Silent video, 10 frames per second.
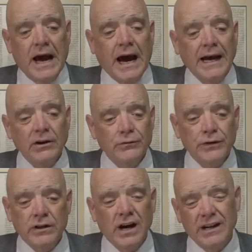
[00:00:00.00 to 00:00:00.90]
I don't
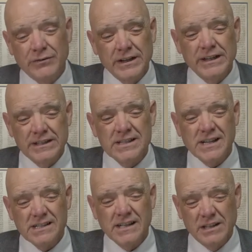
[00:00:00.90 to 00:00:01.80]
feel confident
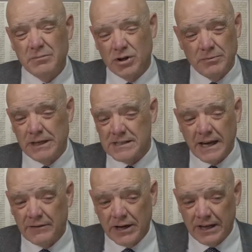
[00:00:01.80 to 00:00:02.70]
discussing the book because I
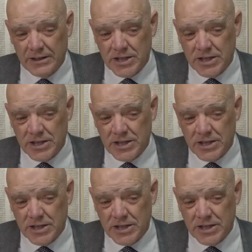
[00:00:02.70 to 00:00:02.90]
haven't had a